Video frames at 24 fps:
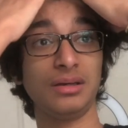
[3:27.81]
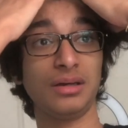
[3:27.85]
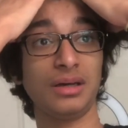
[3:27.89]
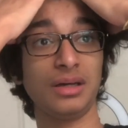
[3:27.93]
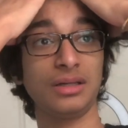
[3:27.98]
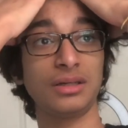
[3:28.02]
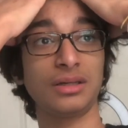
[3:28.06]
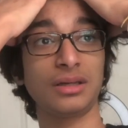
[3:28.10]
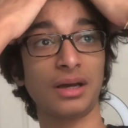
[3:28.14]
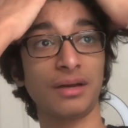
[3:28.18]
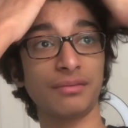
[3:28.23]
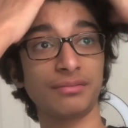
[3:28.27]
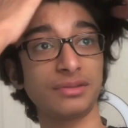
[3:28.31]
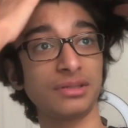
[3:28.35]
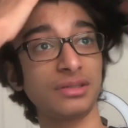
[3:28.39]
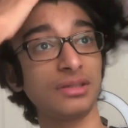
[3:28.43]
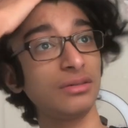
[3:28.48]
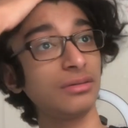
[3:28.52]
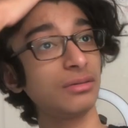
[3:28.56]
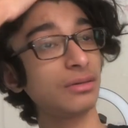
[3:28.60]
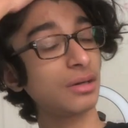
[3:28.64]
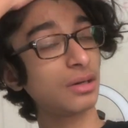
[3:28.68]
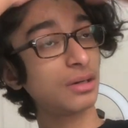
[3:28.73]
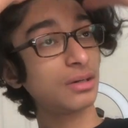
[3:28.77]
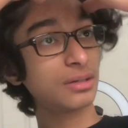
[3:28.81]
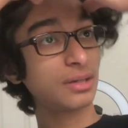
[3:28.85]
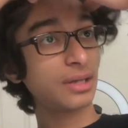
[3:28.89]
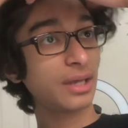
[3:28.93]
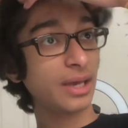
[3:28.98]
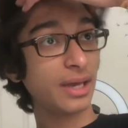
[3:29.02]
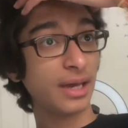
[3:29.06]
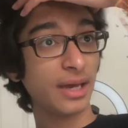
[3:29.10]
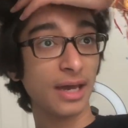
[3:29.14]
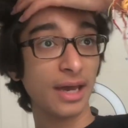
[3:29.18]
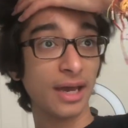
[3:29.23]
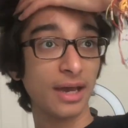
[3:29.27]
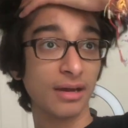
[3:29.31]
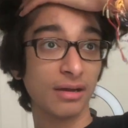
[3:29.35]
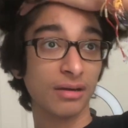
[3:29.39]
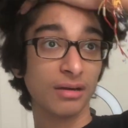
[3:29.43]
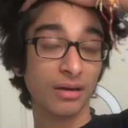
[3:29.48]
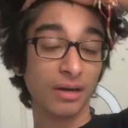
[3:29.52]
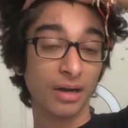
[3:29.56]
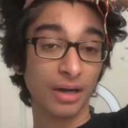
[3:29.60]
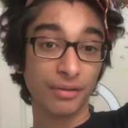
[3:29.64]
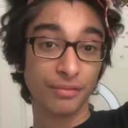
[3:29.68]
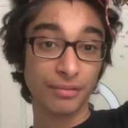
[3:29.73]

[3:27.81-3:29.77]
I have, still can't get a haircut.